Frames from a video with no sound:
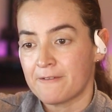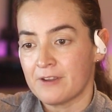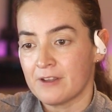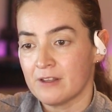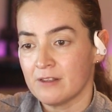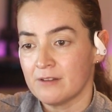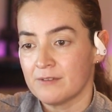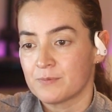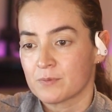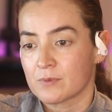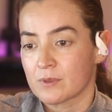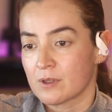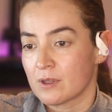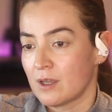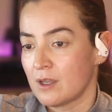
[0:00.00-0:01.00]
field,
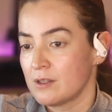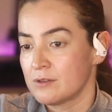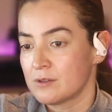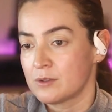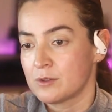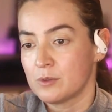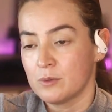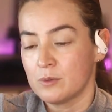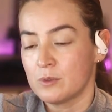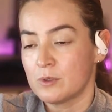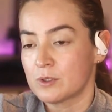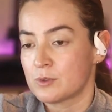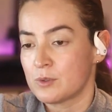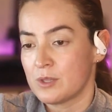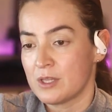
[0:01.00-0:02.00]
and 2
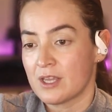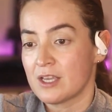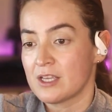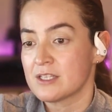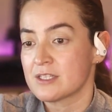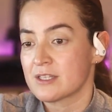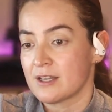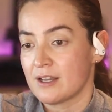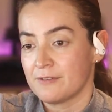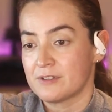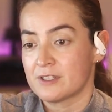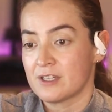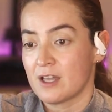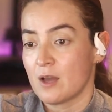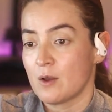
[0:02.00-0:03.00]
or 3 days
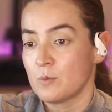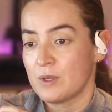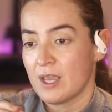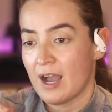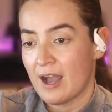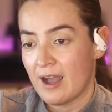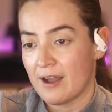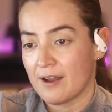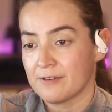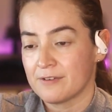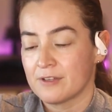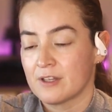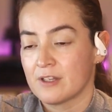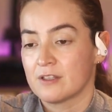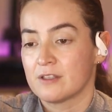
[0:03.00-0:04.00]
after that, we
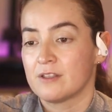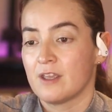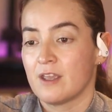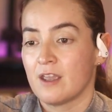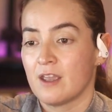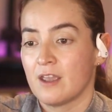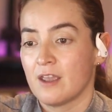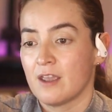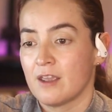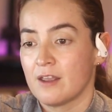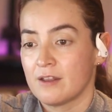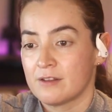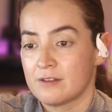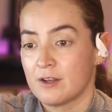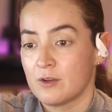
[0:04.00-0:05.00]
have
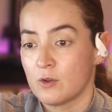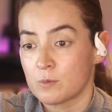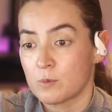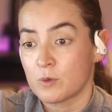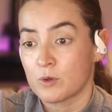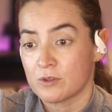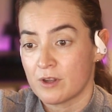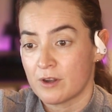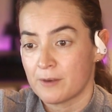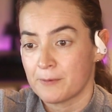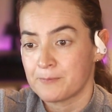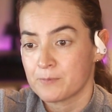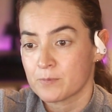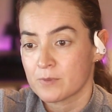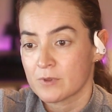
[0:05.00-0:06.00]
the notebook
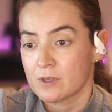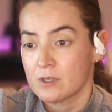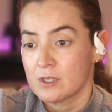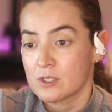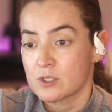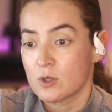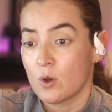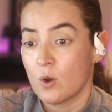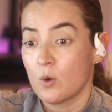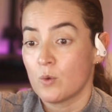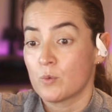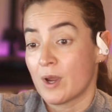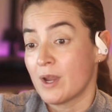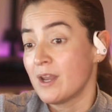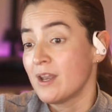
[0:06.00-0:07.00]
there.
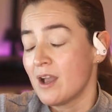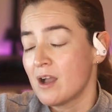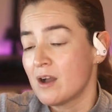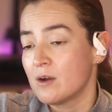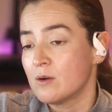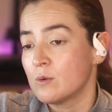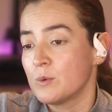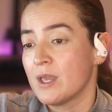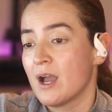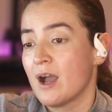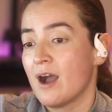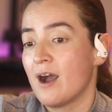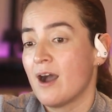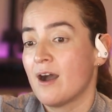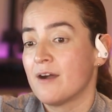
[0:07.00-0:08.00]
So right now, we
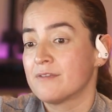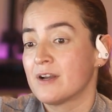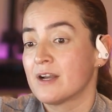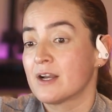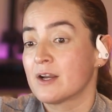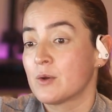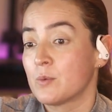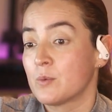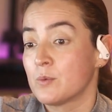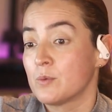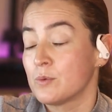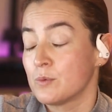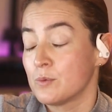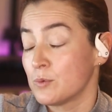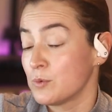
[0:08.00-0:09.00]
have a
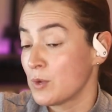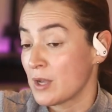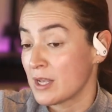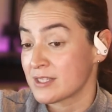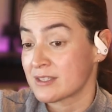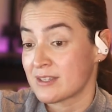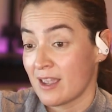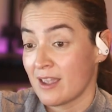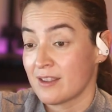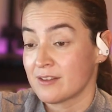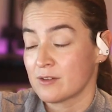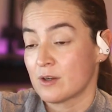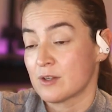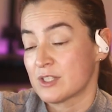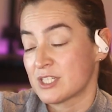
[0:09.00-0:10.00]

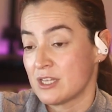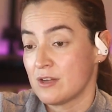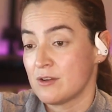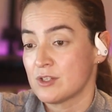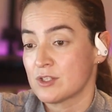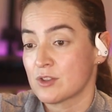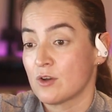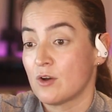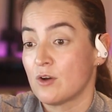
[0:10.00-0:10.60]
set or series